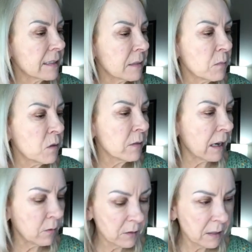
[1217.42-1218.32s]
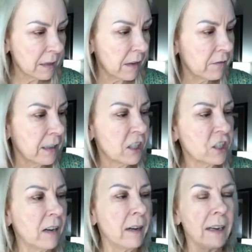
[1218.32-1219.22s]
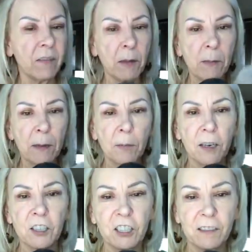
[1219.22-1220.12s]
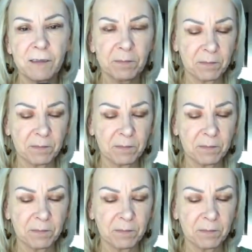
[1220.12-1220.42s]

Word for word: smooth out that finish. Oh, I love my big brush.